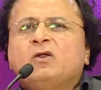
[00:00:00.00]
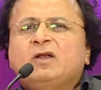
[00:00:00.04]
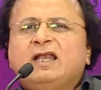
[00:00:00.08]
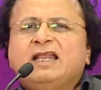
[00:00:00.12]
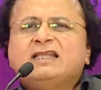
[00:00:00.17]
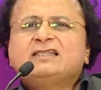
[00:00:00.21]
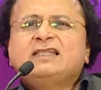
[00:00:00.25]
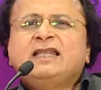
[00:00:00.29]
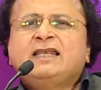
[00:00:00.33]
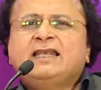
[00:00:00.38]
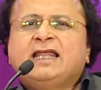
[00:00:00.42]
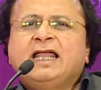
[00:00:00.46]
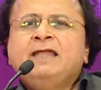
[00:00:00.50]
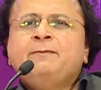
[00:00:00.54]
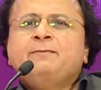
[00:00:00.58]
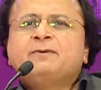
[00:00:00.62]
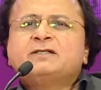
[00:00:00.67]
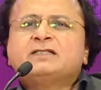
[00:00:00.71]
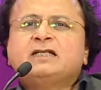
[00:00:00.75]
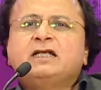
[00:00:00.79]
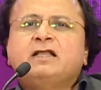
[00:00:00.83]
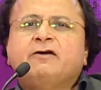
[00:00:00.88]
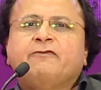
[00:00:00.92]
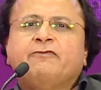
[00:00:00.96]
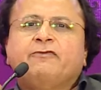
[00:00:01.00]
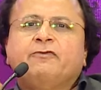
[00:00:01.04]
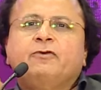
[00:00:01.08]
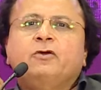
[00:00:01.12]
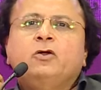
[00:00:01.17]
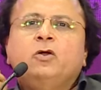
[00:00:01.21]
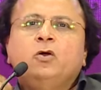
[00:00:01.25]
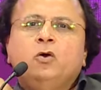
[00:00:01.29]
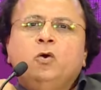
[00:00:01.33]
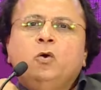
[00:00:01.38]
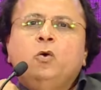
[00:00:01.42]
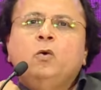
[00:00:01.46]
less than 9% of
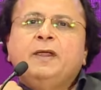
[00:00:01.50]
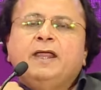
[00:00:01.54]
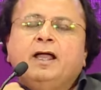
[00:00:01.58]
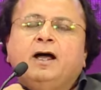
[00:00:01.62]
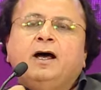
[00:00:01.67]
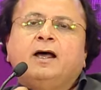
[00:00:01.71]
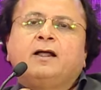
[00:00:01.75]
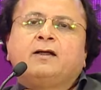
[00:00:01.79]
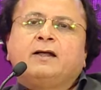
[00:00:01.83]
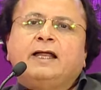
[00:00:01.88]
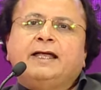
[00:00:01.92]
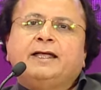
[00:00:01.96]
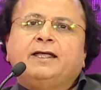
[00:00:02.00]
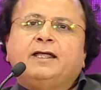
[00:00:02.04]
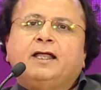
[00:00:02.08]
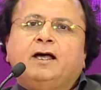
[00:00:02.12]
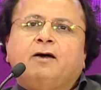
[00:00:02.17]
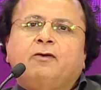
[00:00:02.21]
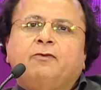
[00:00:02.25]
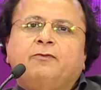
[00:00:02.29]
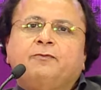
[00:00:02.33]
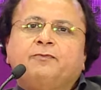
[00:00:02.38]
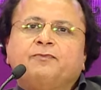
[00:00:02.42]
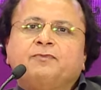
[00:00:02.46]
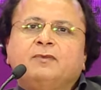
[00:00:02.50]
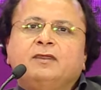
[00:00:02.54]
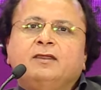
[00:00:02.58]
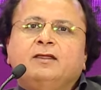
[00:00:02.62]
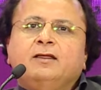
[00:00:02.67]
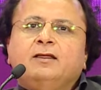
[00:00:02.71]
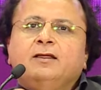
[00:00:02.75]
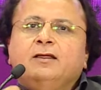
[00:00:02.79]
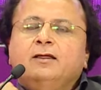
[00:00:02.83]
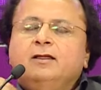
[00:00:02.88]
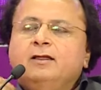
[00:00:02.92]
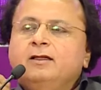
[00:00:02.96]
who we are right now.
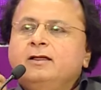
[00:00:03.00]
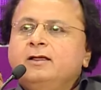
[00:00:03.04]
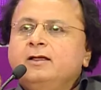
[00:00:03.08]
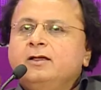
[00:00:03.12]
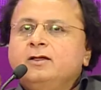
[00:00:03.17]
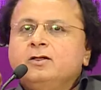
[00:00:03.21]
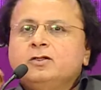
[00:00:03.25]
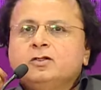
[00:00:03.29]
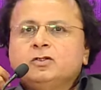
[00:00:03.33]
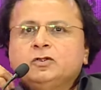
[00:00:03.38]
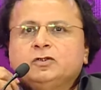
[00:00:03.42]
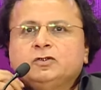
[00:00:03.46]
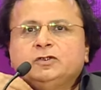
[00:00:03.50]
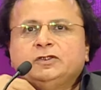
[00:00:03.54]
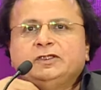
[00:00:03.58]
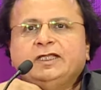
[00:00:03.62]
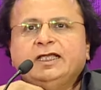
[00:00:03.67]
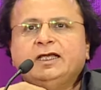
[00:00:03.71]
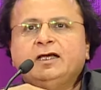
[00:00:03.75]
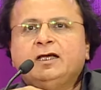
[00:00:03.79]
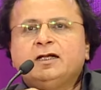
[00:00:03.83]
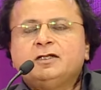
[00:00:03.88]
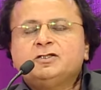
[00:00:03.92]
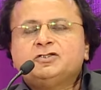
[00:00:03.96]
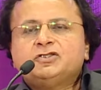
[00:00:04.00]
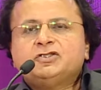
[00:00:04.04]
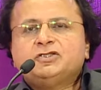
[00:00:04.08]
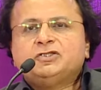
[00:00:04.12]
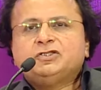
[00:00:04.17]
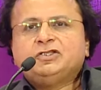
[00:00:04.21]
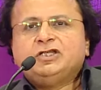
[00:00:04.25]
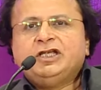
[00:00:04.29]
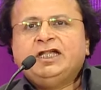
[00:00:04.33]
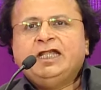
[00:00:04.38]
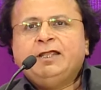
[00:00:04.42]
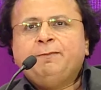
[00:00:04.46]
Their
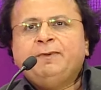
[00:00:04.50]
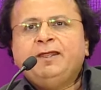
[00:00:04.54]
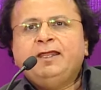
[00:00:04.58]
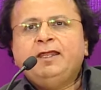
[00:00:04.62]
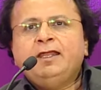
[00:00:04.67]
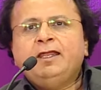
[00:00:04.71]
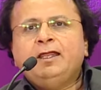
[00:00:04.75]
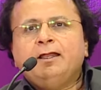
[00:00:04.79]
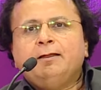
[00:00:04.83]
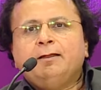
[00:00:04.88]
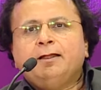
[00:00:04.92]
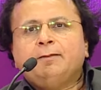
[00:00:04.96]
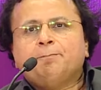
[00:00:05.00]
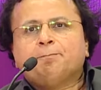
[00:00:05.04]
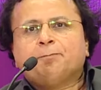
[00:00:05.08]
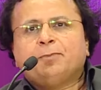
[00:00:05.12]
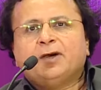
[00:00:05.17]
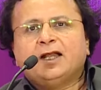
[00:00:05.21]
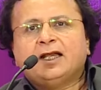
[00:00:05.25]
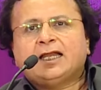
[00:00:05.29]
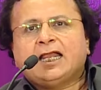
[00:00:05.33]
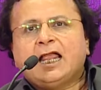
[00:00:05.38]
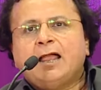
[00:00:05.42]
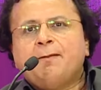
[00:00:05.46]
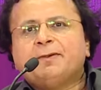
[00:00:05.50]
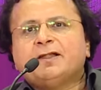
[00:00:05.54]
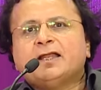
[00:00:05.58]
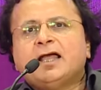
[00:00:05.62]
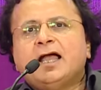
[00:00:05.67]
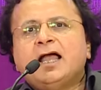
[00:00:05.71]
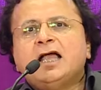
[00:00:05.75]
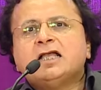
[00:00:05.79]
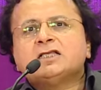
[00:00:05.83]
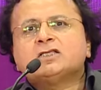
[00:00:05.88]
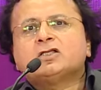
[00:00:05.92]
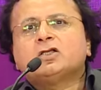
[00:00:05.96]
GDP per capita
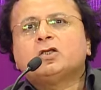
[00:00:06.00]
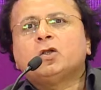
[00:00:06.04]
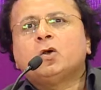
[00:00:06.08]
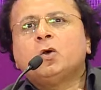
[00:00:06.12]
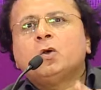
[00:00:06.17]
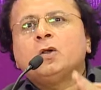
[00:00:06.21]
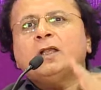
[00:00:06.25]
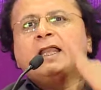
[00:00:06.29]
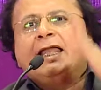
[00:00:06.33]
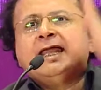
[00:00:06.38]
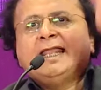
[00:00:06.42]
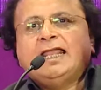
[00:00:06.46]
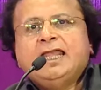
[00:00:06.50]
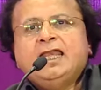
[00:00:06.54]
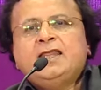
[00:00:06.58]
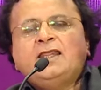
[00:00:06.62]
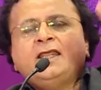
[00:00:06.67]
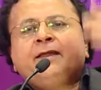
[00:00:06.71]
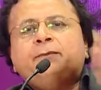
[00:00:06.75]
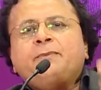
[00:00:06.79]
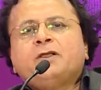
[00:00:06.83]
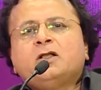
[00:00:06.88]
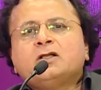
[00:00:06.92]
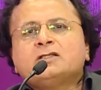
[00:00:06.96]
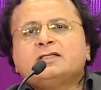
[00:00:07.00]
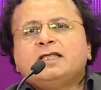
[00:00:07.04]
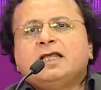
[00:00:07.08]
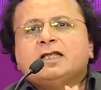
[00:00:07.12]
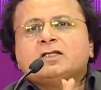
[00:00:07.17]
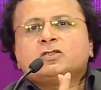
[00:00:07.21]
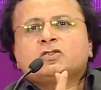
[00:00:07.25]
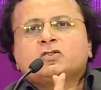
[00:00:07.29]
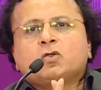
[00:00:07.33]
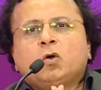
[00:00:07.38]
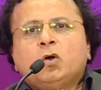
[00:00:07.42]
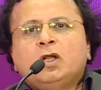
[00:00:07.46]
has grown like anything because they are
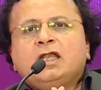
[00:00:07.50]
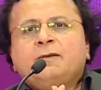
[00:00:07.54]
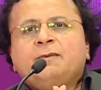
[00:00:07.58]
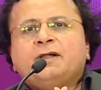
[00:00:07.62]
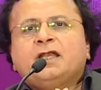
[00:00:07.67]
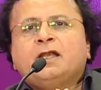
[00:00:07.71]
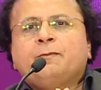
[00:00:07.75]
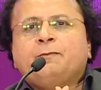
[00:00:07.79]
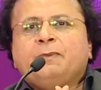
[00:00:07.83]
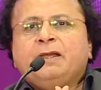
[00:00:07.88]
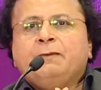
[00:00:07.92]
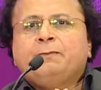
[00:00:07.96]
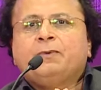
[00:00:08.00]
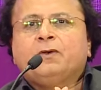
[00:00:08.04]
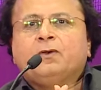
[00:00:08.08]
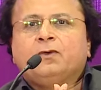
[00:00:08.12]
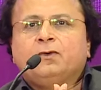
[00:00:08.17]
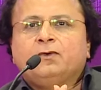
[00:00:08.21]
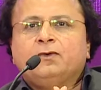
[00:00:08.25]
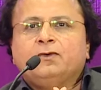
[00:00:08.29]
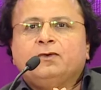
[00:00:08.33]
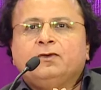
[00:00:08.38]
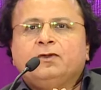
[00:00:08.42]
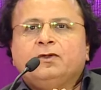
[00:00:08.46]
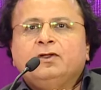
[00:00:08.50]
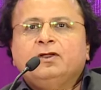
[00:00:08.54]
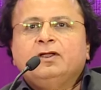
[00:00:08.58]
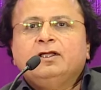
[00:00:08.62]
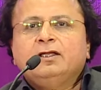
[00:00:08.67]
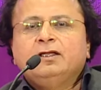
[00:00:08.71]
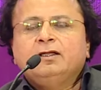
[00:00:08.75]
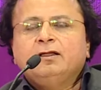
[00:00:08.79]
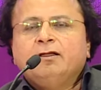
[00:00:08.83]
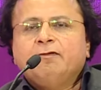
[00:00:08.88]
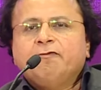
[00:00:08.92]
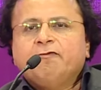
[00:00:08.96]
so limited people.
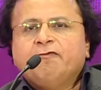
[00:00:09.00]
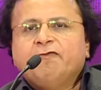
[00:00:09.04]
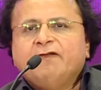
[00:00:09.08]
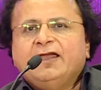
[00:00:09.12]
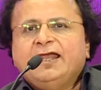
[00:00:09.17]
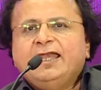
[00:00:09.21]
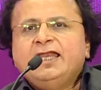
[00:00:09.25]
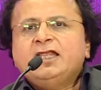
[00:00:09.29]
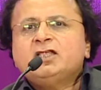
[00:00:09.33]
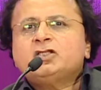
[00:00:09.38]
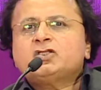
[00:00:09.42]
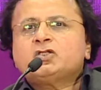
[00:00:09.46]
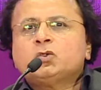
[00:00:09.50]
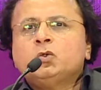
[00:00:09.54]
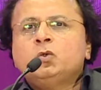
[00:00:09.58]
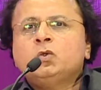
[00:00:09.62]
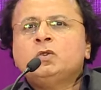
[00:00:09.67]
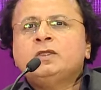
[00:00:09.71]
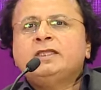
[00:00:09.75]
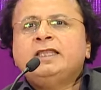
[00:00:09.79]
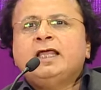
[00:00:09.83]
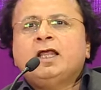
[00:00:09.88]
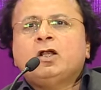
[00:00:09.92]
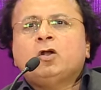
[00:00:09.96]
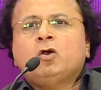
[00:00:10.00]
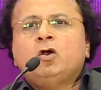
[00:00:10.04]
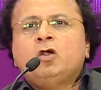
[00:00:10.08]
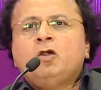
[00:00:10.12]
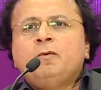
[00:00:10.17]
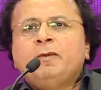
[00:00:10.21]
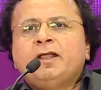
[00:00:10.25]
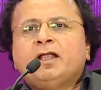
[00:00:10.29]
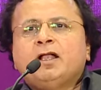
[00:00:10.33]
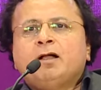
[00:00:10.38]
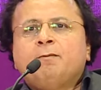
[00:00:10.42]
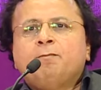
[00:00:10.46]
Very soon they are going to
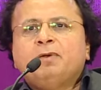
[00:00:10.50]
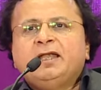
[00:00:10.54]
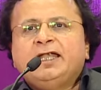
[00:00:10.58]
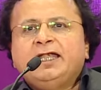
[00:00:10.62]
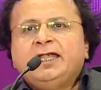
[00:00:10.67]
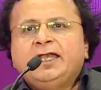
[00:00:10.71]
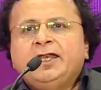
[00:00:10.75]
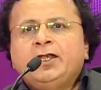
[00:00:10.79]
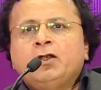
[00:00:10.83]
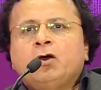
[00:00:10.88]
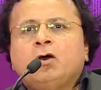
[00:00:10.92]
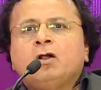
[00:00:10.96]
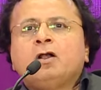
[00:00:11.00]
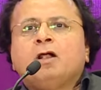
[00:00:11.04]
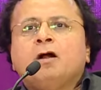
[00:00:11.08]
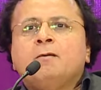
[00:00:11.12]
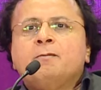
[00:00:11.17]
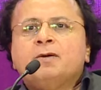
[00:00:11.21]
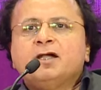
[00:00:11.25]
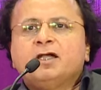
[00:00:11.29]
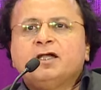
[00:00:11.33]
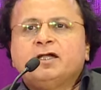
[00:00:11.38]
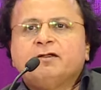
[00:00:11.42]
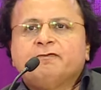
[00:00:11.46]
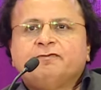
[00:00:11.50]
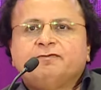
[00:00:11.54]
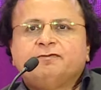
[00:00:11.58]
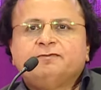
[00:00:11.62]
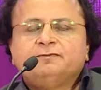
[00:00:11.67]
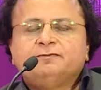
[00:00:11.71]
be completely non-competitive.